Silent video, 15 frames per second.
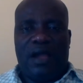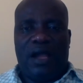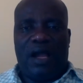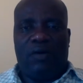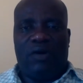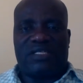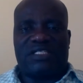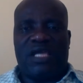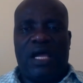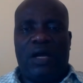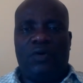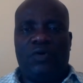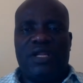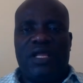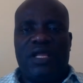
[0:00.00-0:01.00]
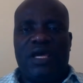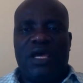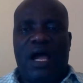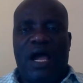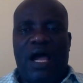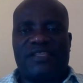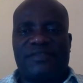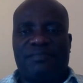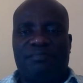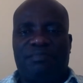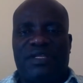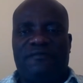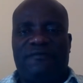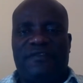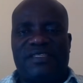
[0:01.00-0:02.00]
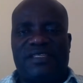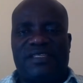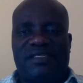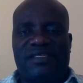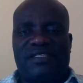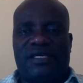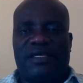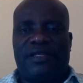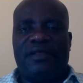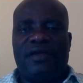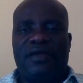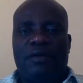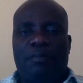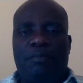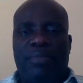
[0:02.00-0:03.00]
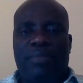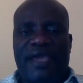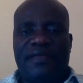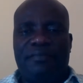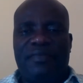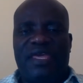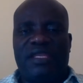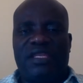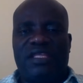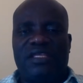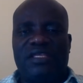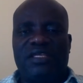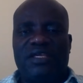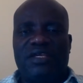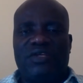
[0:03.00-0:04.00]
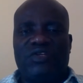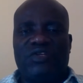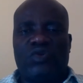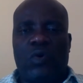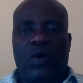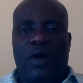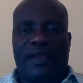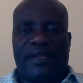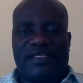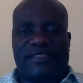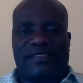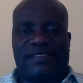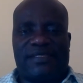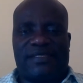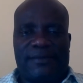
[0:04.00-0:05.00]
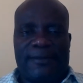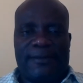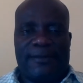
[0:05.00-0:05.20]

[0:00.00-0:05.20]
Our town has been visited by many tourists